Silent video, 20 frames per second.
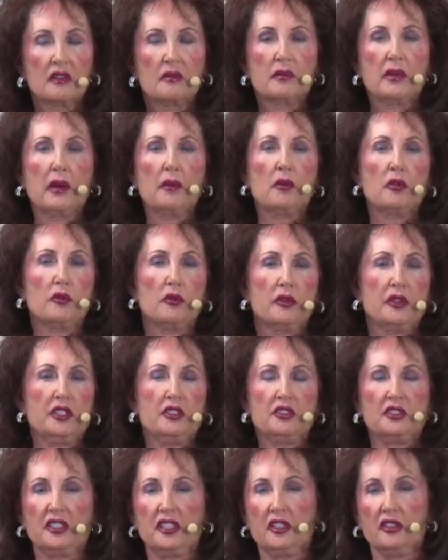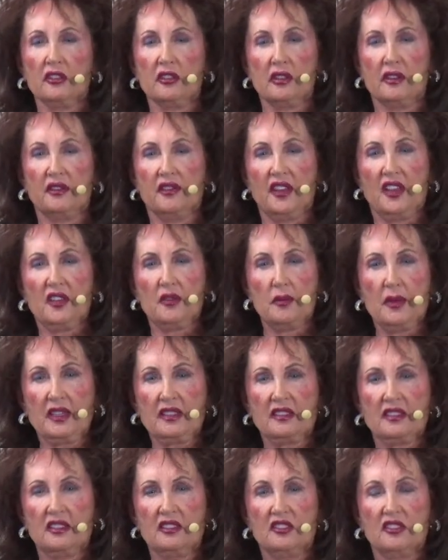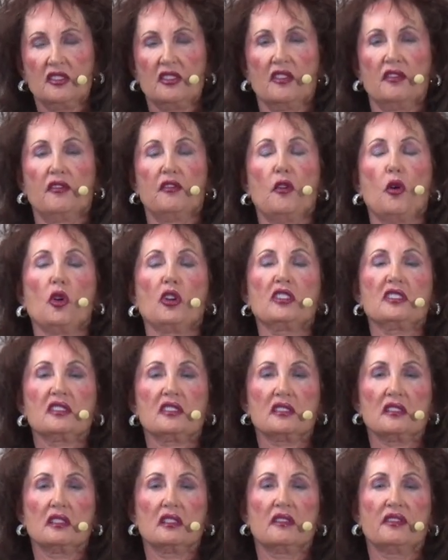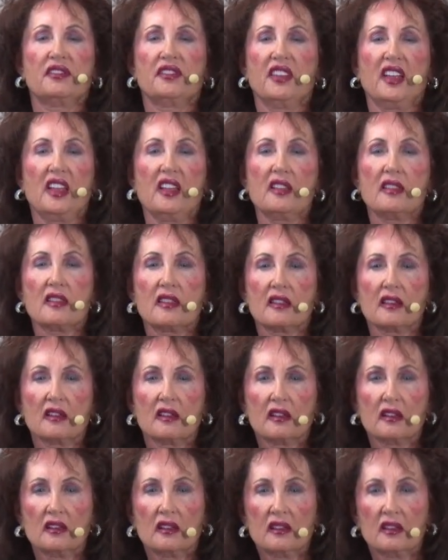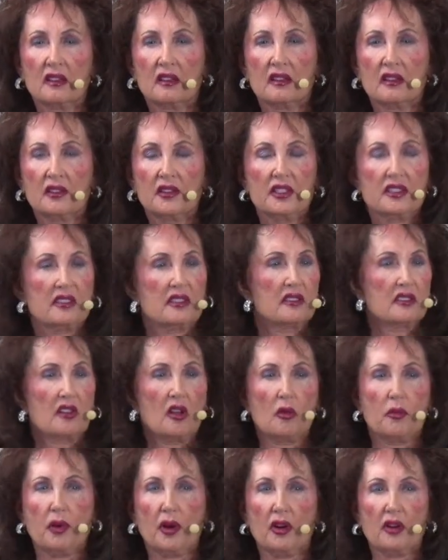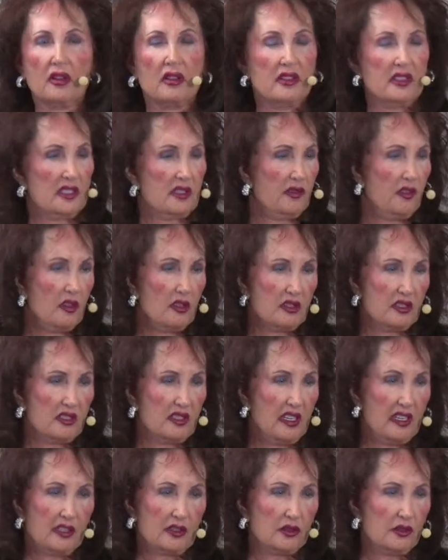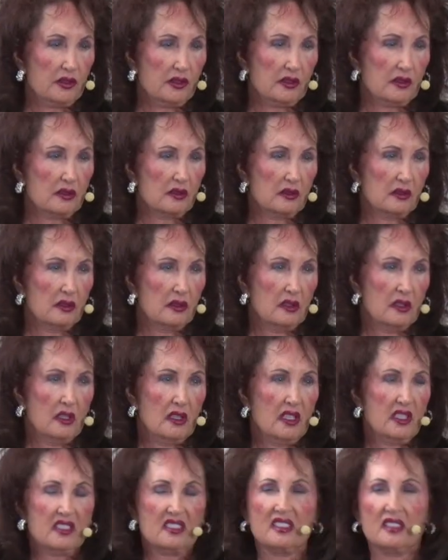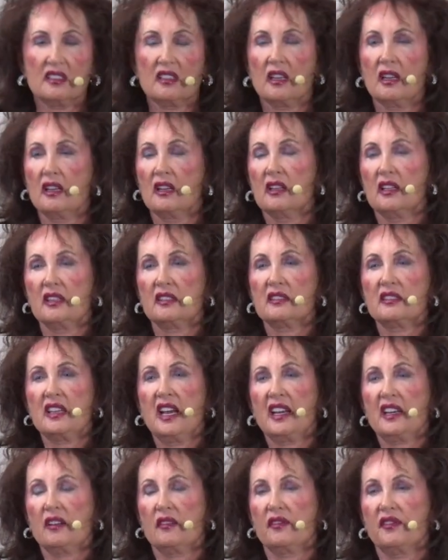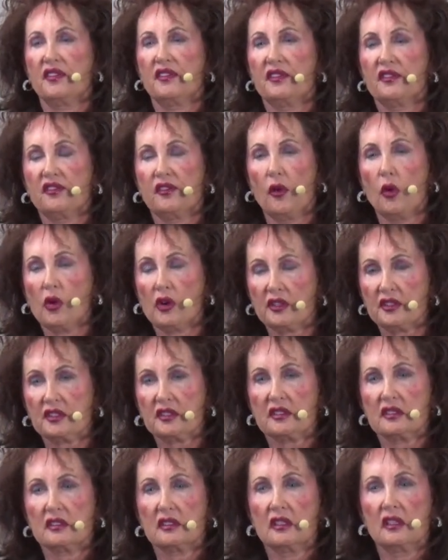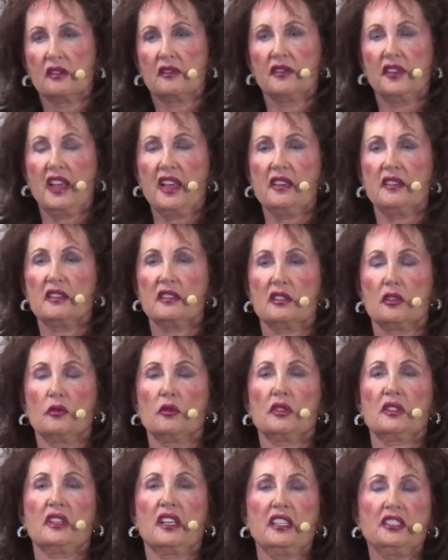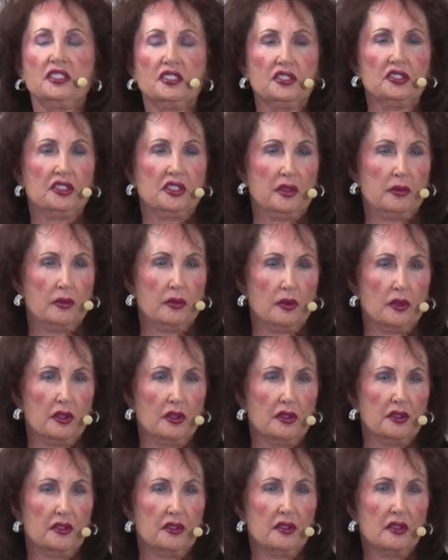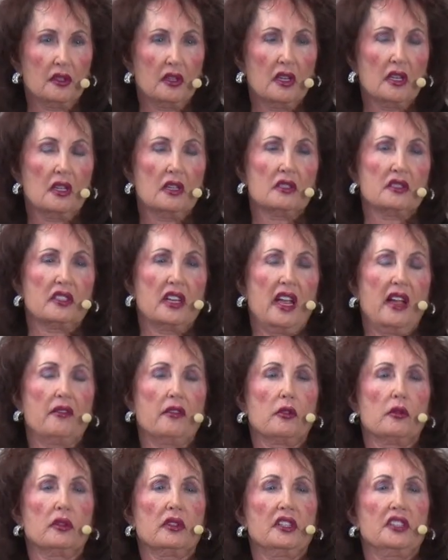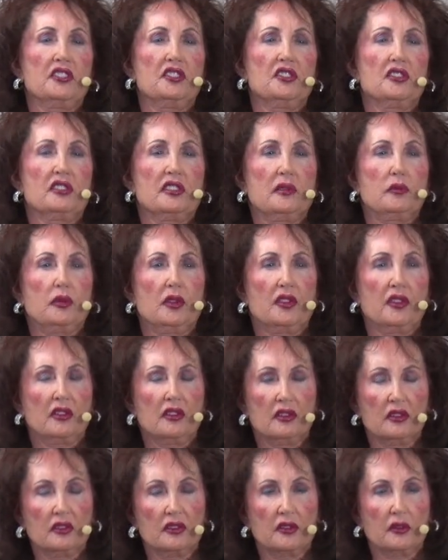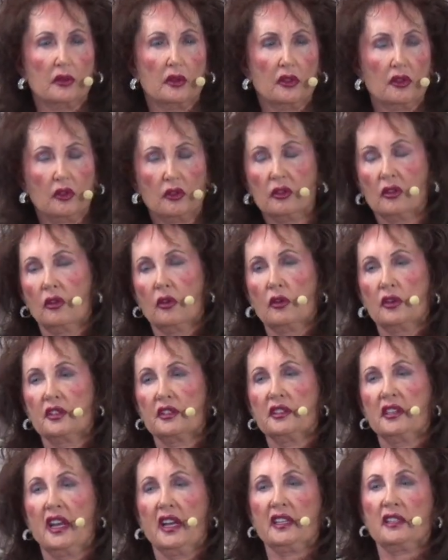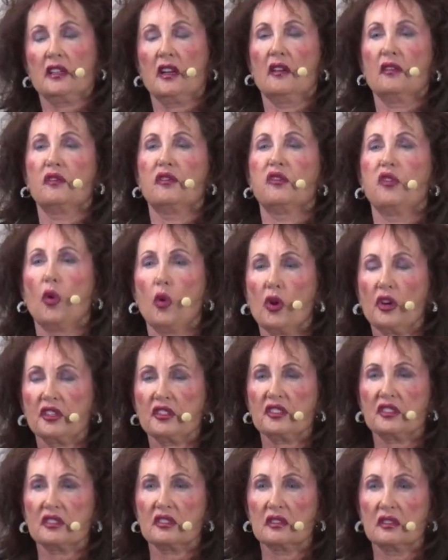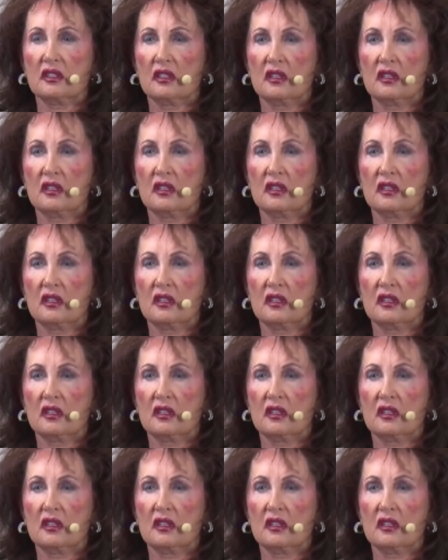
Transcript: Remember when we used to hear in the faith message, the force of faith? This is all part of this false doctrine. It's not a force. Faith is a relationship word, to have a relationship with the Lord, not a force,